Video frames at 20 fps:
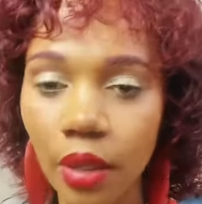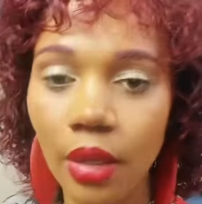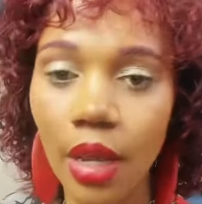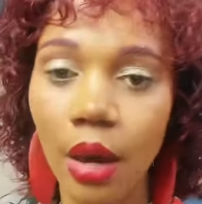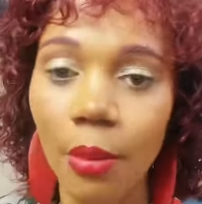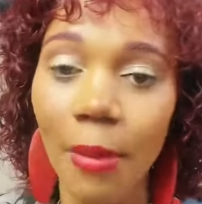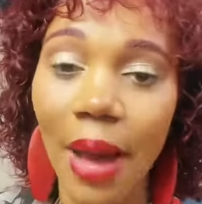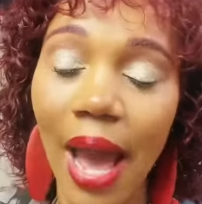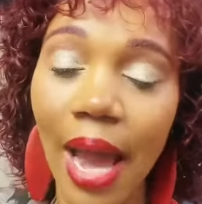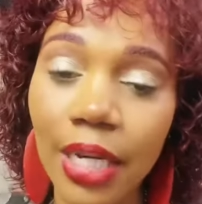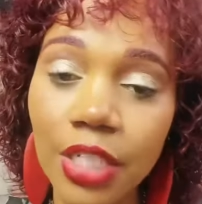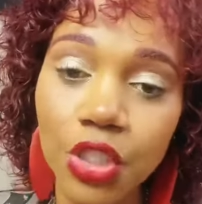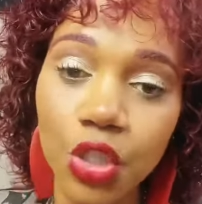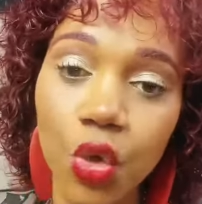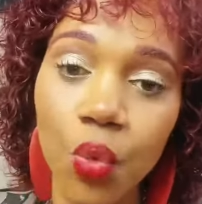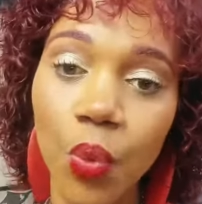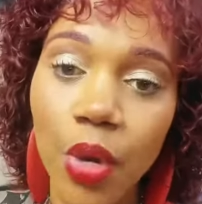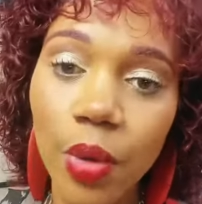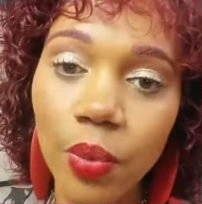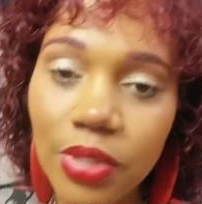Now, mind you,
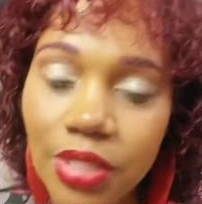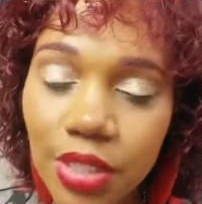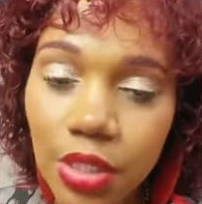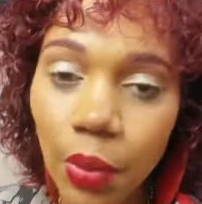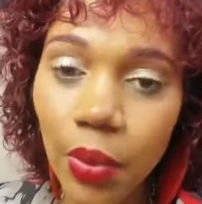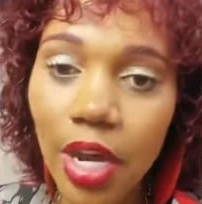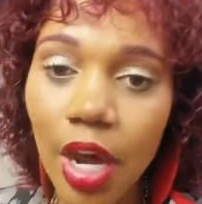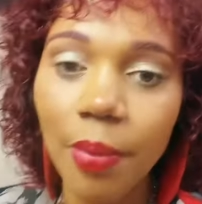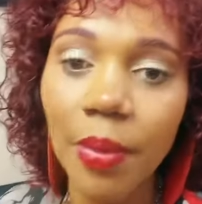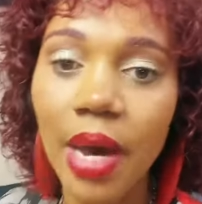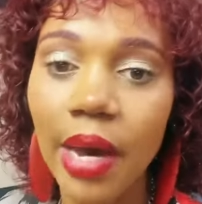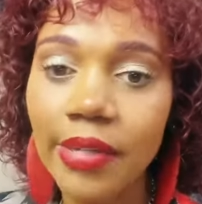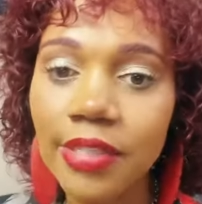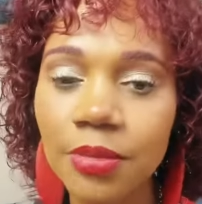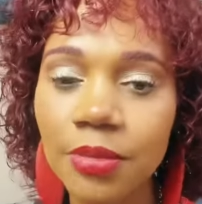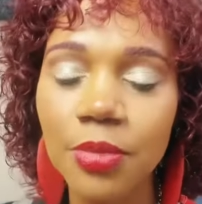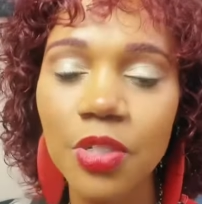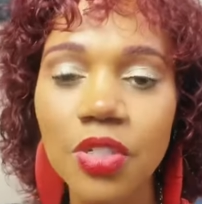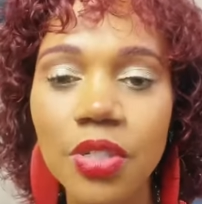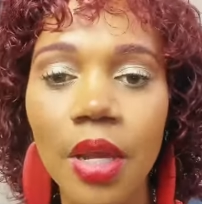we will still help
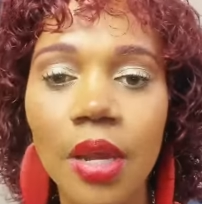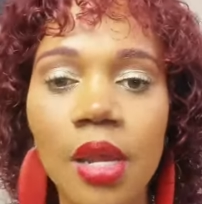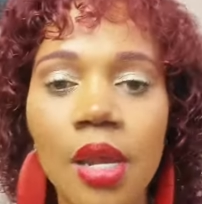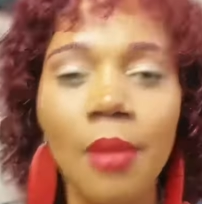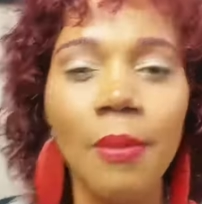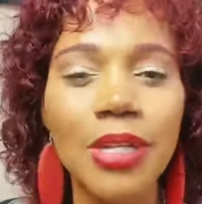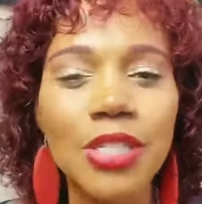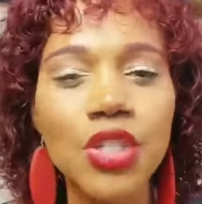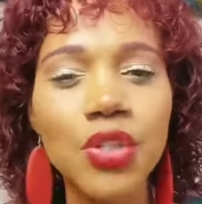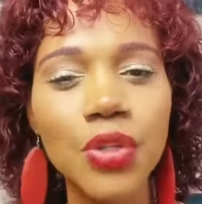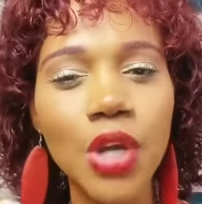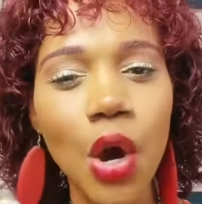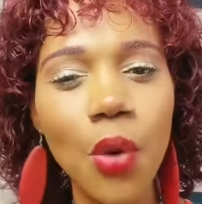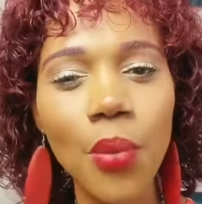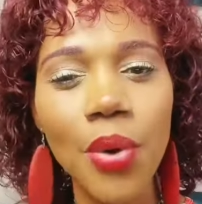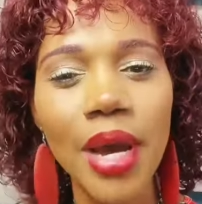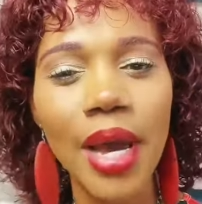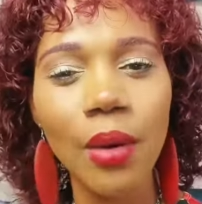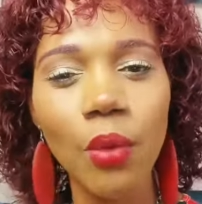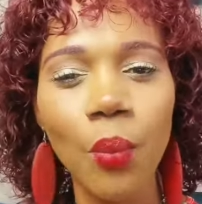customers, but you know
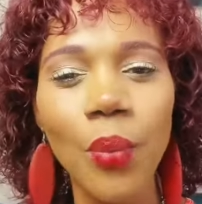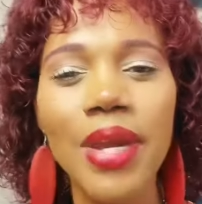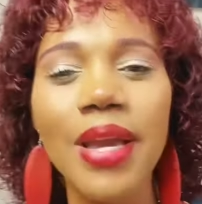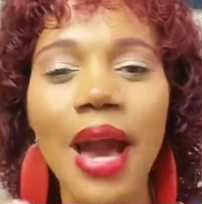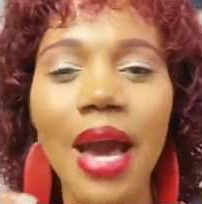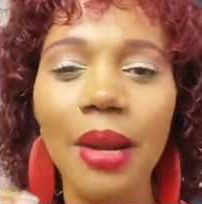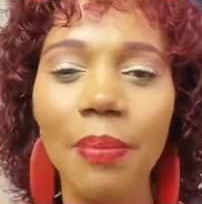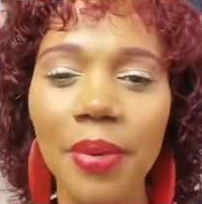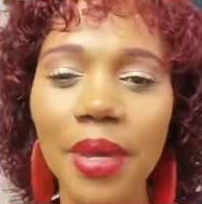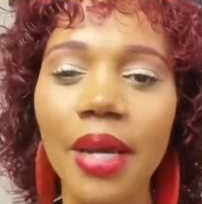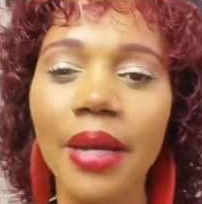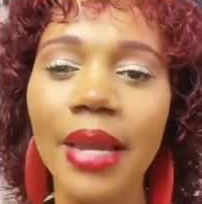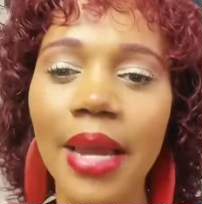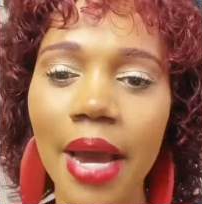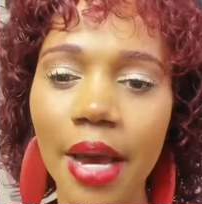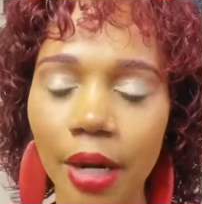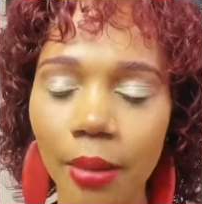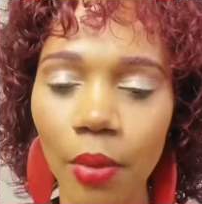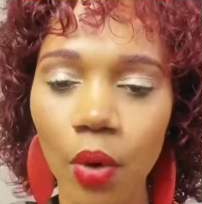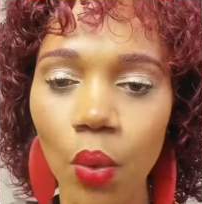what? We got to be
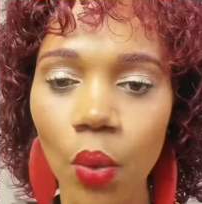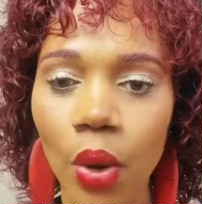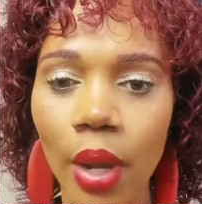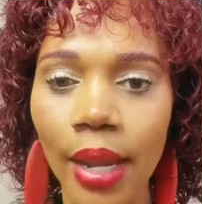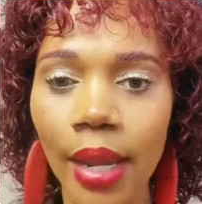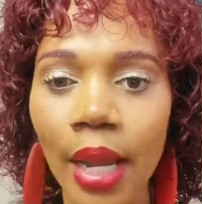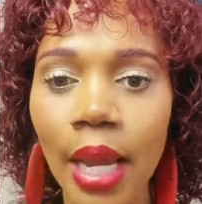accountable.